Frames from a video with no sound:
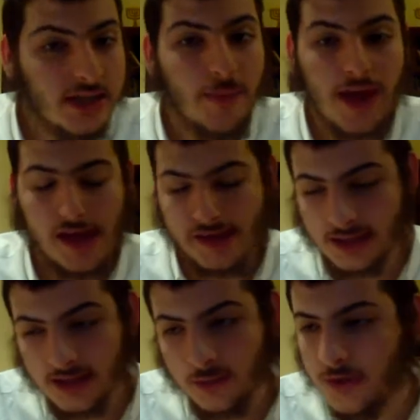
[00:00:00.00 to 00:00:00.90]
need to make a
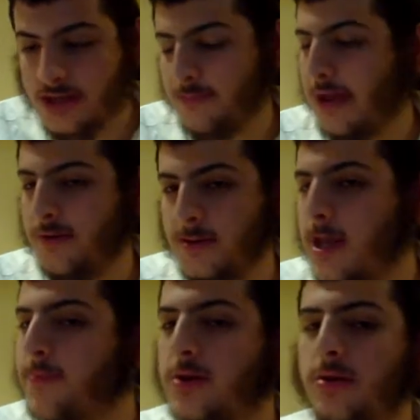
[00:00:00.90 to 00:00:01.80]
kli, we need to make a
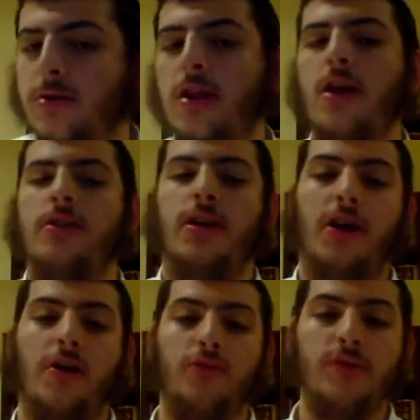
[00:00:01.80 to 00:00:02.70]
receptacle
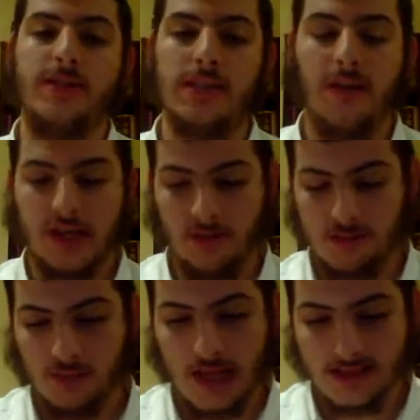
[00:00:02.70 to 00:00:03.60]
to receive
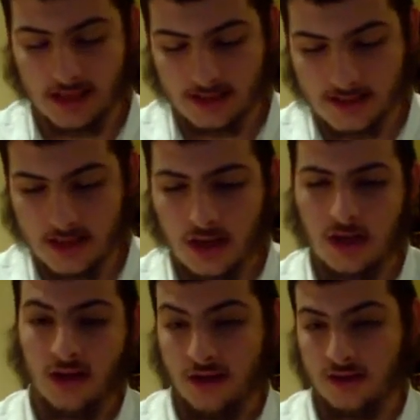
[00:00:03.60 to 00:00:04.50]
Hashem's blessings,
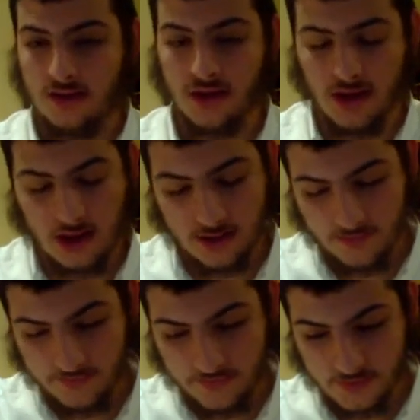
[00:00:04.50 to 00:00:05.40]
to
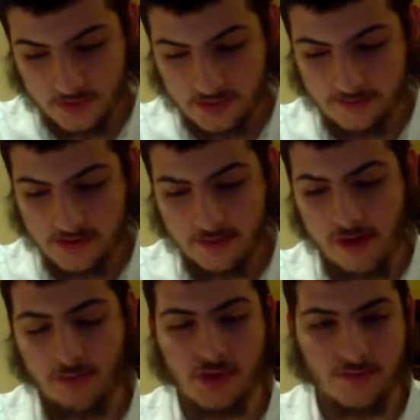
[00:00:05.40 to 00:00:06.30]

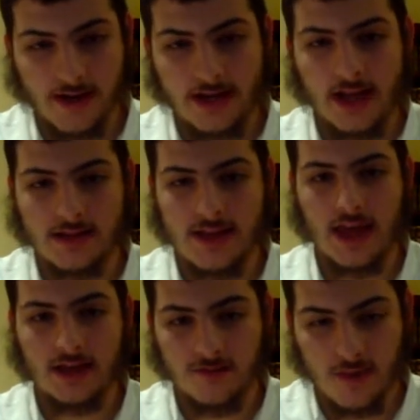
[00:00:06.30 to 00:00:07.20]
be able to fight against
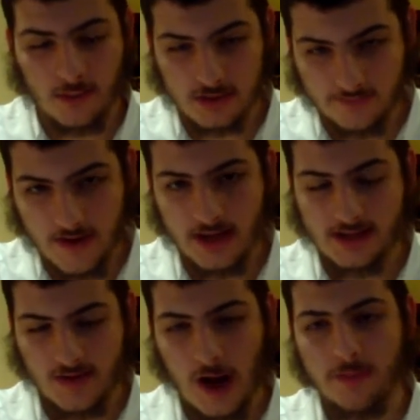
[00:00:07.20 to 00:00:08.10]
that, to be able to fight
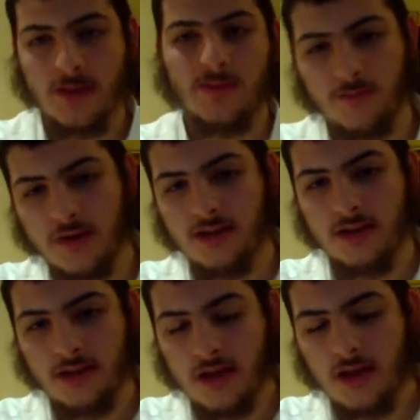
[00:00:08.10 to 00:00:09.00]
against our enemies. But
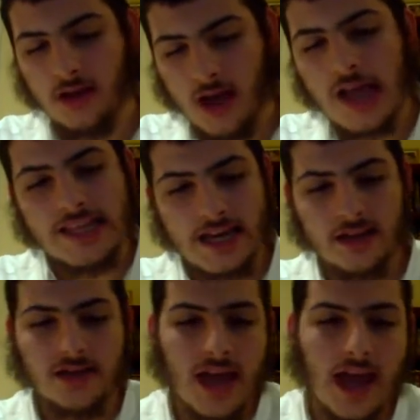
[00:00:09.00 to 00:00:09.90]
really, at the
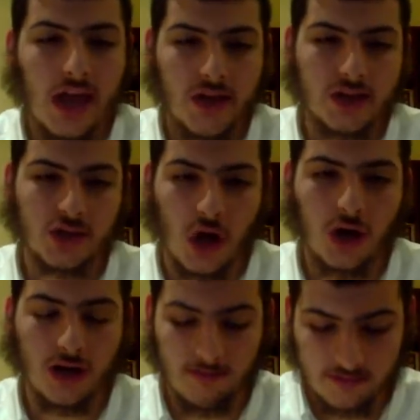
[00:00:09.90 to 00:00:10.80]
end of the day, it
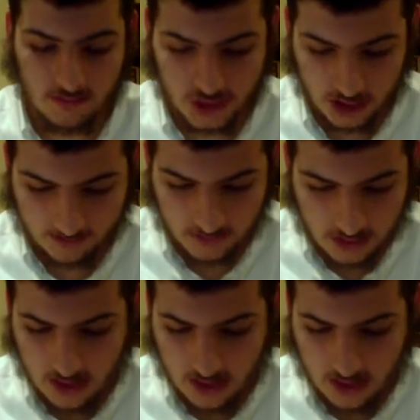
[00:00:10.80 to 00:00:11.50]
all comes from Hashem.